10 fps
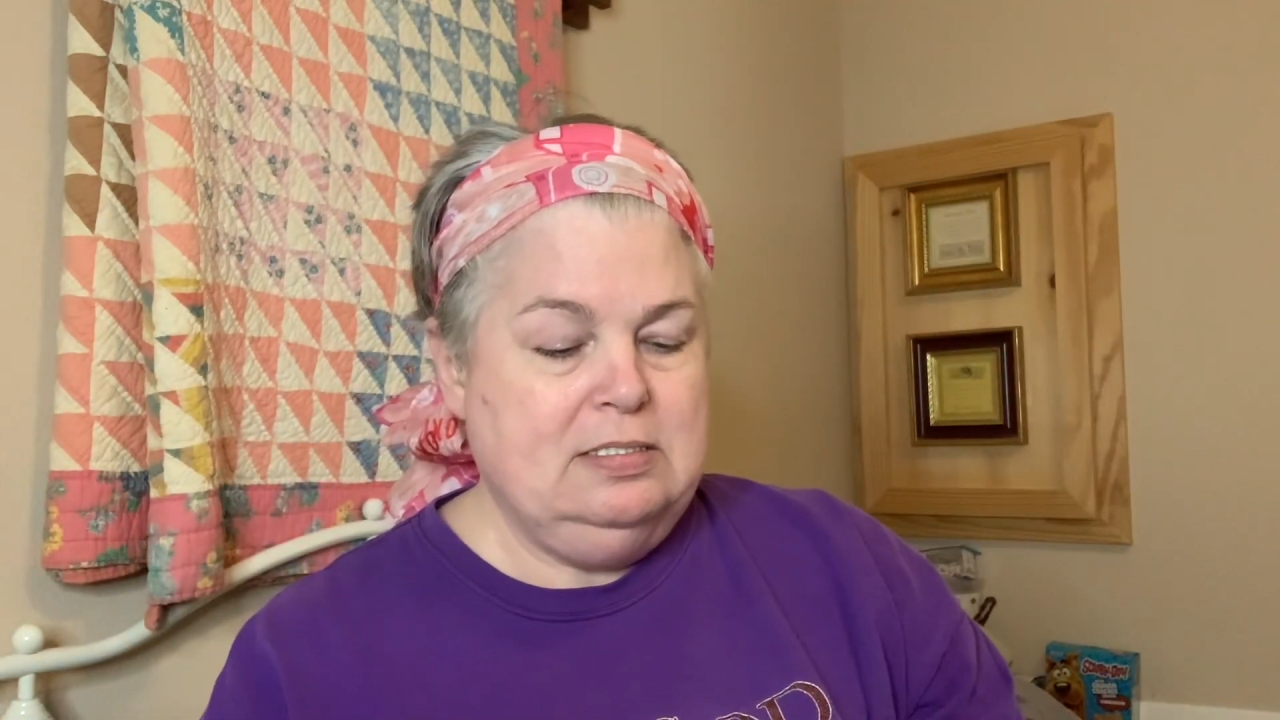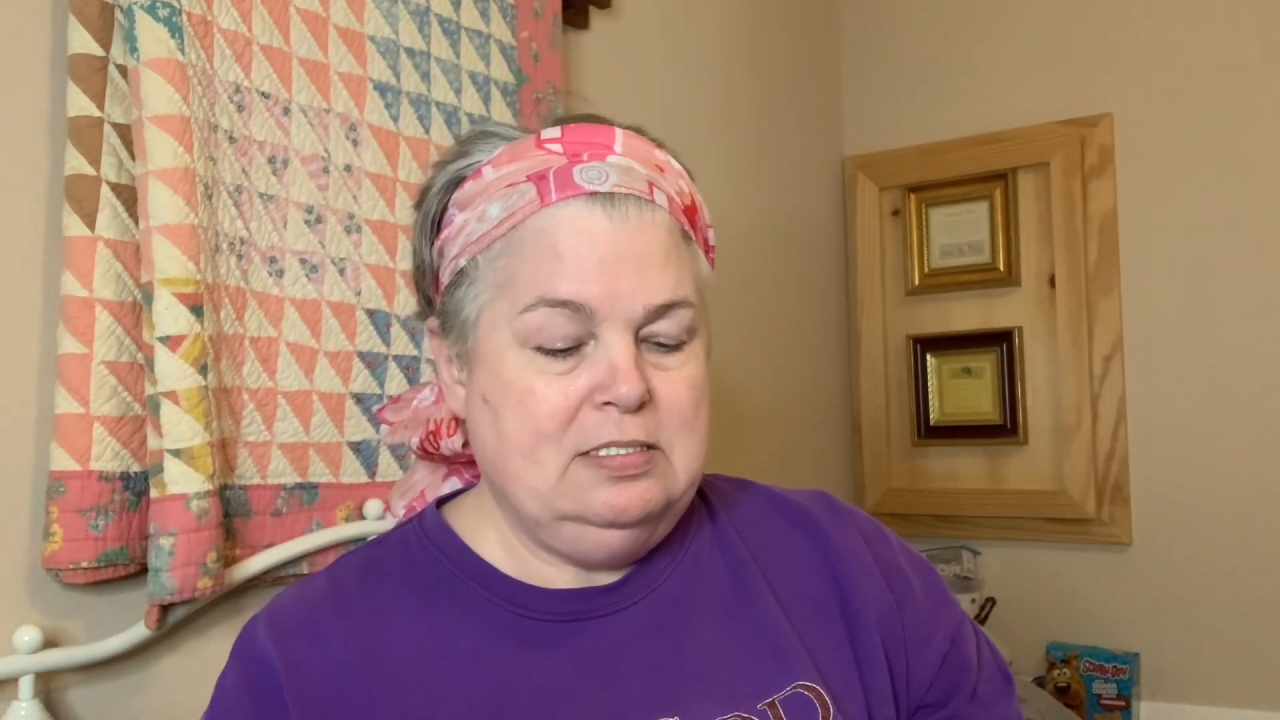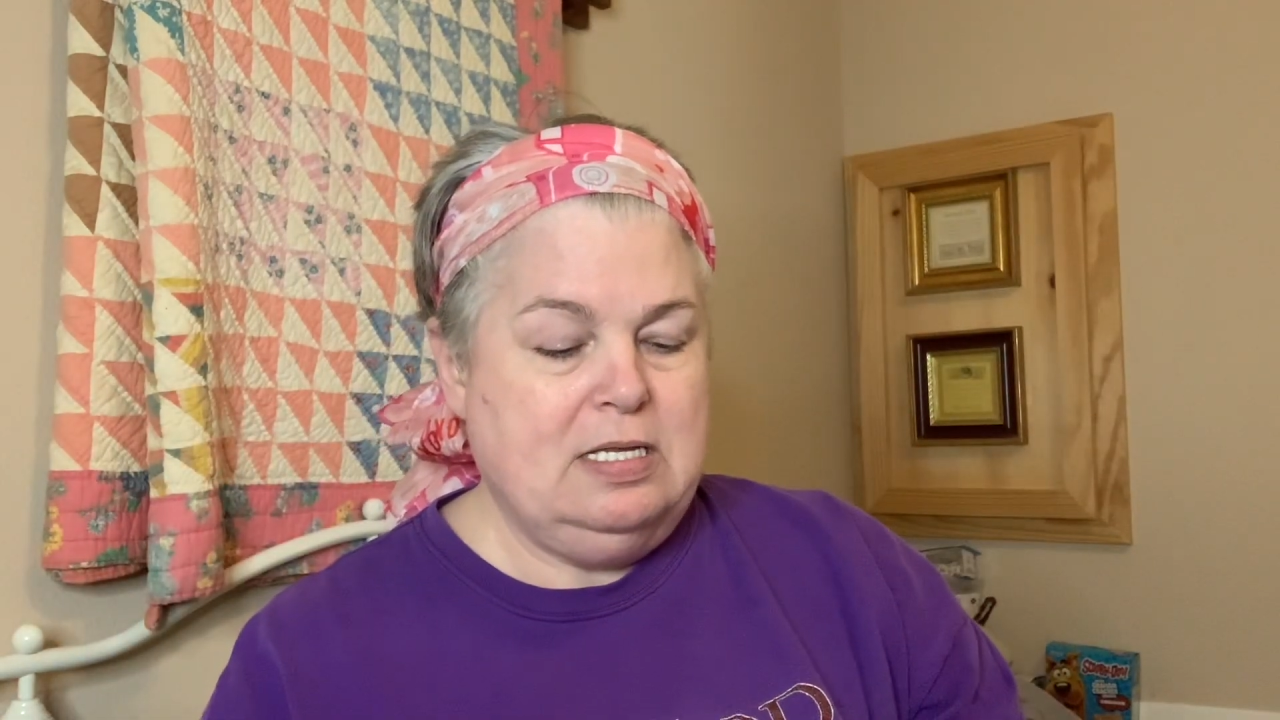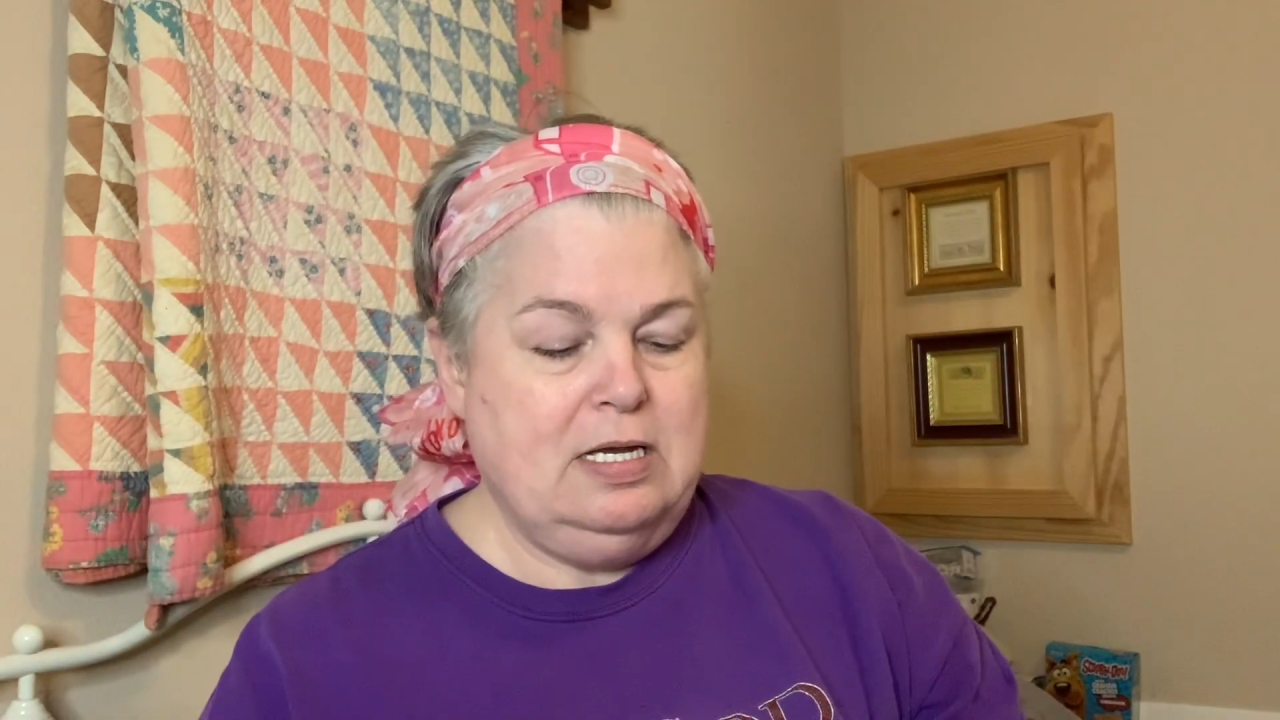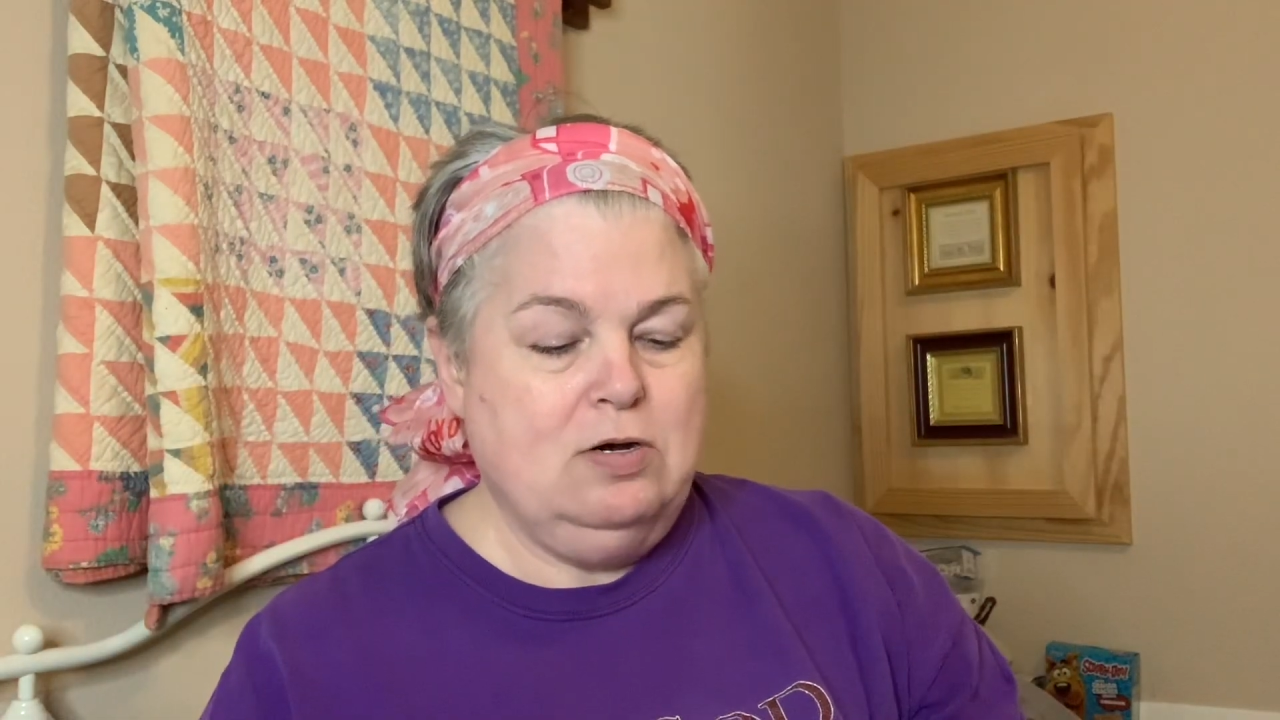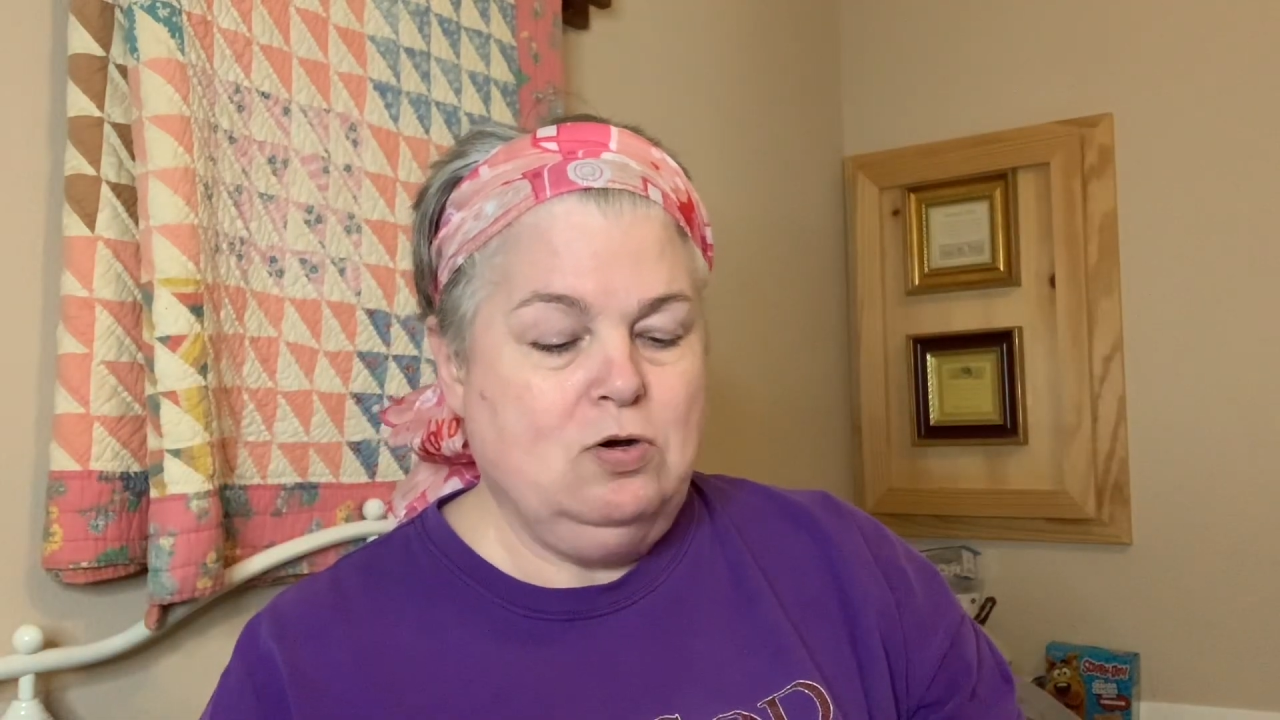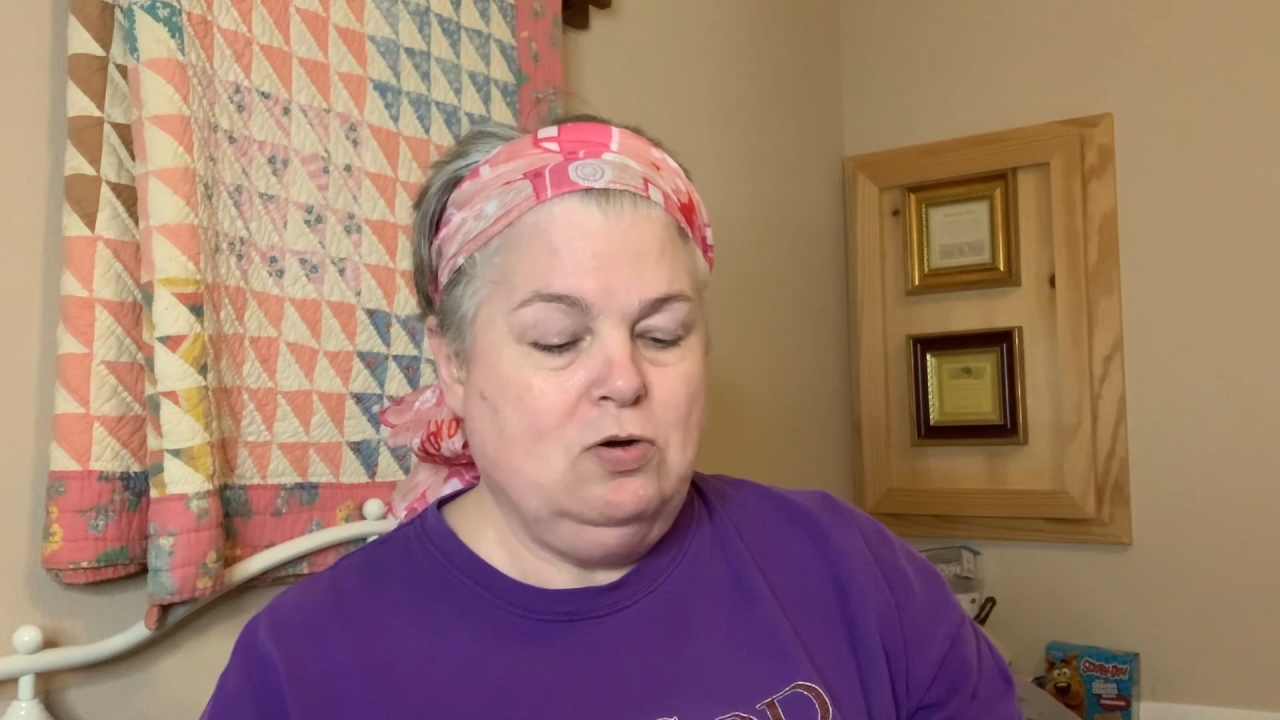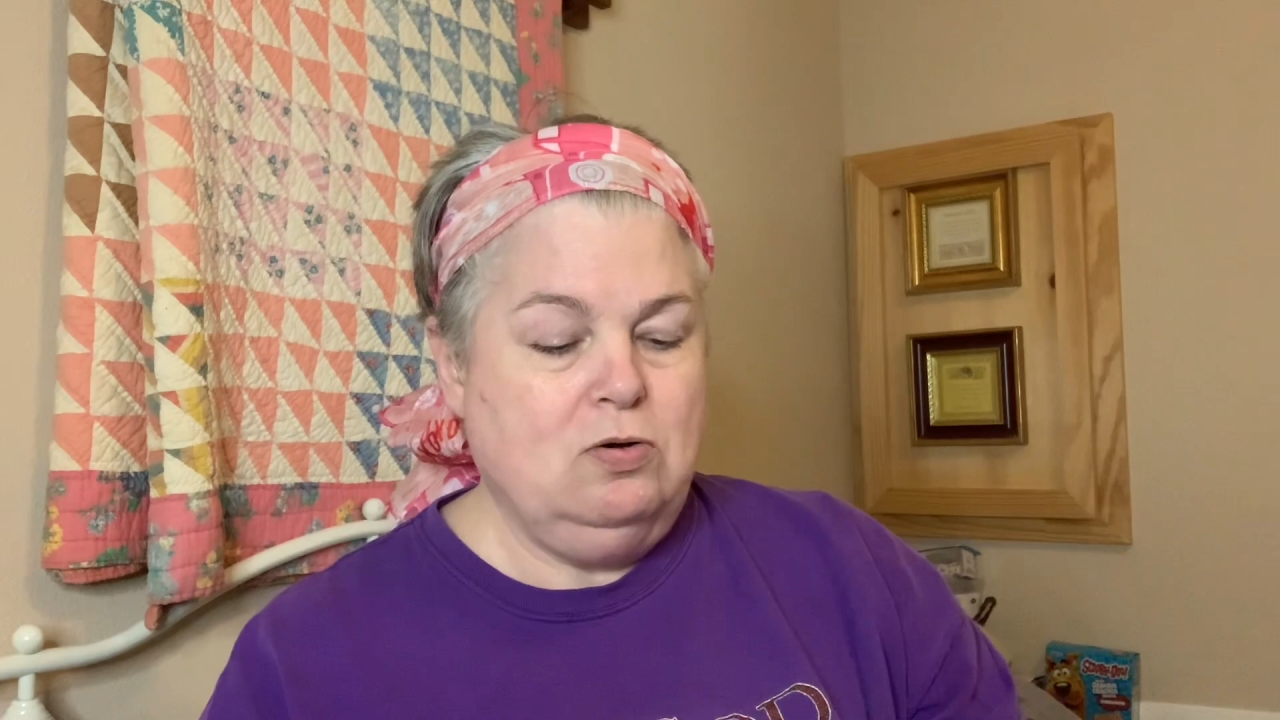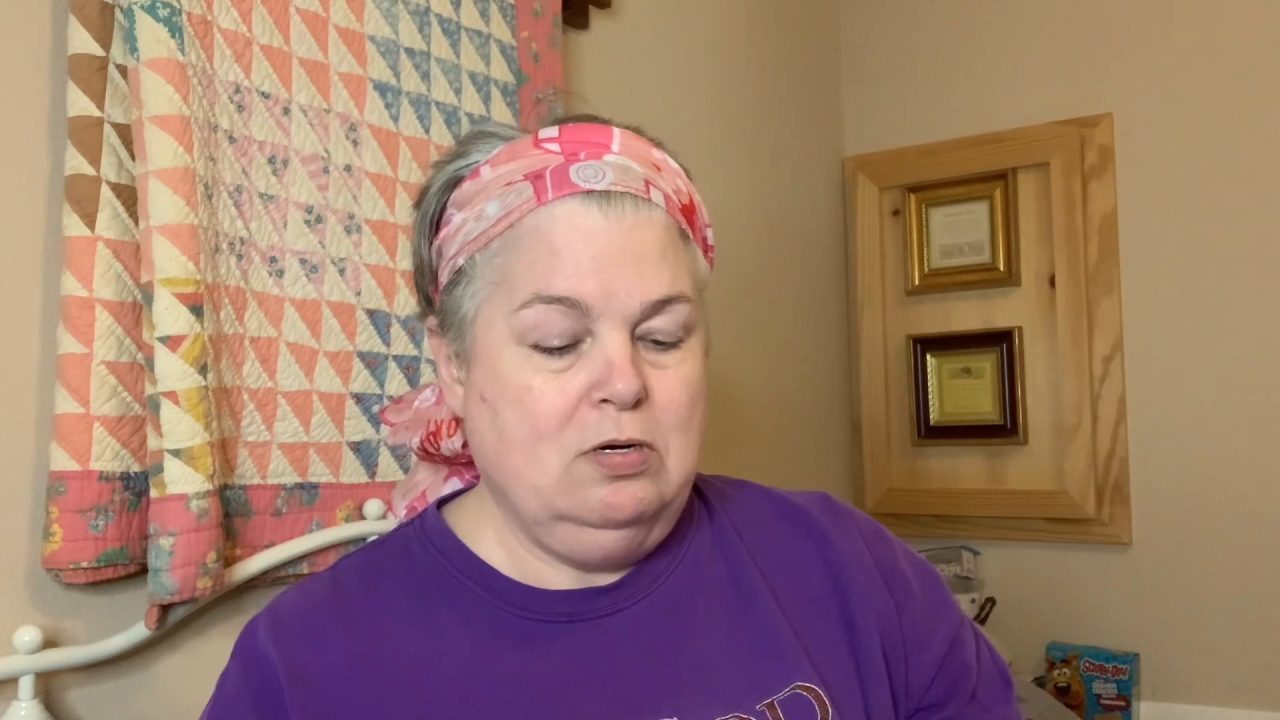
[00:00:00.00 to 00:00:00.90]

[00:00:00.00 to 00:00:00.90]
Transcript: their